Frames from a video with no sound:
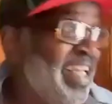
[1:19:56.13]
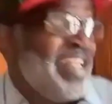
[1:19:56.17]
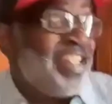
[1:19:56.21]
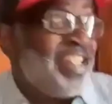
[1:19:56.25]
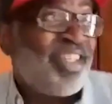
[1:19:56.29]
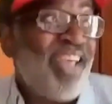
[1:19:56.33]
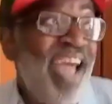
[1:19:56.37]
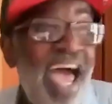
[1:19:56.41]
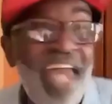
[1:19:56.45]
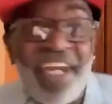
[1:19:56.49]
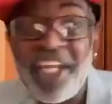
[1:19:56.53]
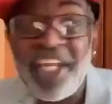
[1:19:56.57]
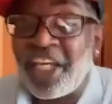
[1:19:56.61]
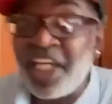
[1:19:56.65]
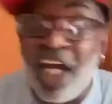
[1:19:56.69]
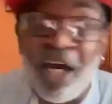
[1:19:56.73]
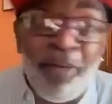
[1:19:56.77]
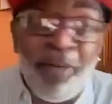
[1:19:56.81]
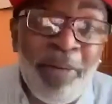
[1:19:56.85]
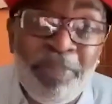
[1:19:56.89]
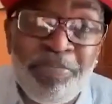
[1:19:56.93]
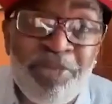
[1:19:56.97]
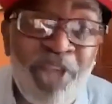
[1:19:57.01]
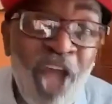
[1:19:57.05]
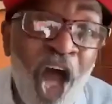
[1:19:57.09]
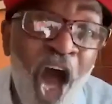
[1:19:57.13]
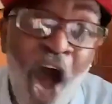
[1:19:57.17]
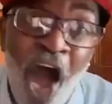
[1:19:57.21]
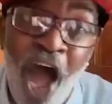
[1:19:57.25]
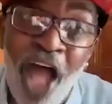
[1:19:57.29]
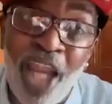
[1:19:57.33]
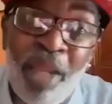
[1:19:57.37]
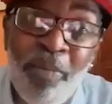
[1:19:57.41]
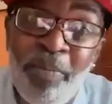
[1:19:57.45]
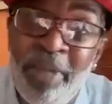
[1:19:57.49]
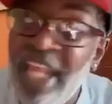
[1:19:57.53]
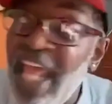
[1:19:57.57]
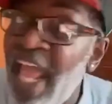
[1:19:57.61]
trying to come up to
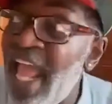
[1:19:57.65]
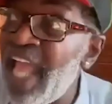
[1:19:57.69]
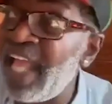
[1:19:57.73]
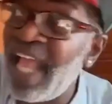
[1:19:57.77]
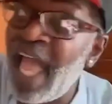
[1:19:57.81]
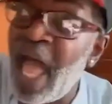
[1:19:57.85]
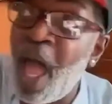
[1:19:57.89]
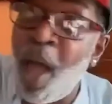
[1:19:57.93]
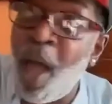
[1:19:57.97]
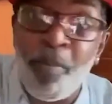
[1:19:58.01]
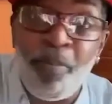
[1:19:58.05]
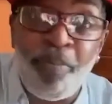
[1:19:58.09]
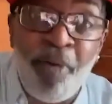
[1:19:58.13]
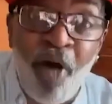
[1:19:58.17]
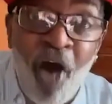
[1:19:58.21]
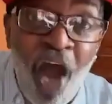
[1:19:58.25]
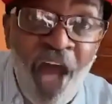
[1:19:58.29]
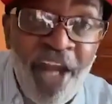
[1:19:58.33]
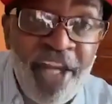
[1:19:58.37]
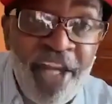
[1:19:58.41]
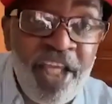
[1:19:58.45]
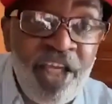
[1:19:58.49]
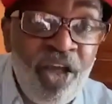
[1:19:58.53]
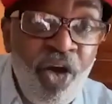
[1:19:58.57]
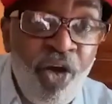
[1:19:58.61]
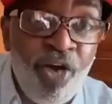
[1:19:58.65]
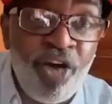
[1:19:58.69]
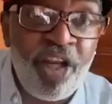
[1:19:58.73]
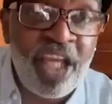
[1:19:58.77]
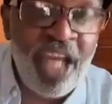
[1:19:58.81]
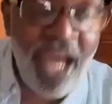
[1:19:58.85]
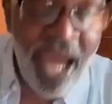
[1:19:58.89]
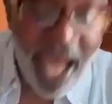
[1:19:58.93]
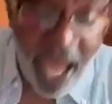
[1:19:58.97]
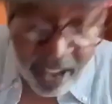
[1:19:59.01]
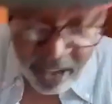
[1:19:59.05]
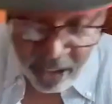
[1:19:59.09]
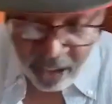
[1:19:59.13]
Harlem and hang out and party and go to
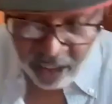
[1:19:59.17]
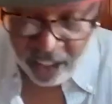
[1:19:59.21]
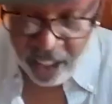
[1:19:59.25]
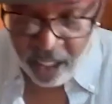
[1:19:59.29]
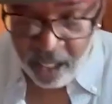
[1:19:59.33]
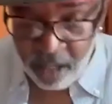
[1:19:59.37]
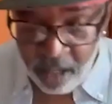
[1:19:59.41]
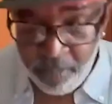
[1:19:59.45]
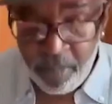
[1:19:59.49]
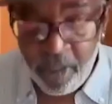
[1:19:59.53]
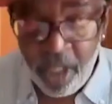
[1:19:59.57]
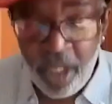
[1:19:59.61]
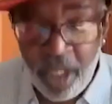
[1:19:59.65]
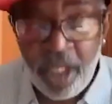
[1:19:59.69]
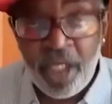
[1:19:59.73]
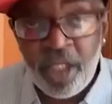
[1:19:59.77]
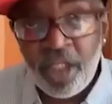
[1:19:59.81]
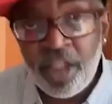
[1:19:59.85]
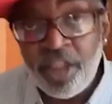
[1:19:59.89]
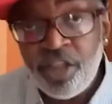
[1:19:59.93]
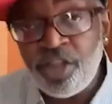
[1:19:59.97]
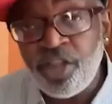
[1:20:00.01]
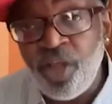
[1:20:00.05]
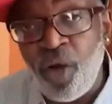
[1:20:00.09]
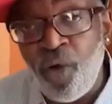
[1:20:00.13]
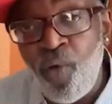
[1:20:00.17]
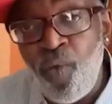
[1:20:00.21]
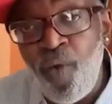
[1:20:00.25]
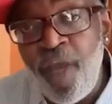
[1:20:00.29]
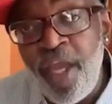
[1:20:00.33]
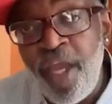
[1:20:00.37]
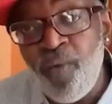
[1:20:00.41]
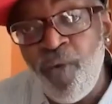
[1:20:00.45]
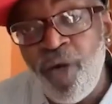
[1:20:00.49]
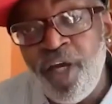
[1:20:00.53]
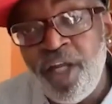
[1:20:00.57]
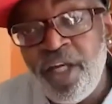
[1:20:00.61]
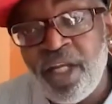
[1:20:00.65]
Cotton Club. So we
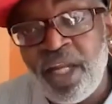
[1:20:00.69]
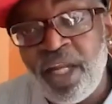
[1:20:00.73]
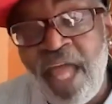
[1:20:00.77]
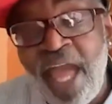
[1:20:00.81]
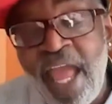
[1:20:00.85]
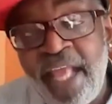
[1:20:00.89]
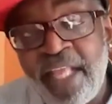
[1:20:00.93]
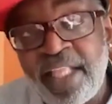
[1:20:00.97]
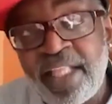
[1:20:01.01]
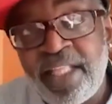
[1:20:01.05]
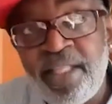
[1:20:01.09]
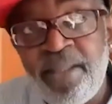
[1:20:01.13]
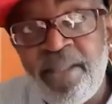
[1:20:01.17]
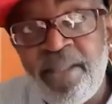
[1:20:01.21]
were like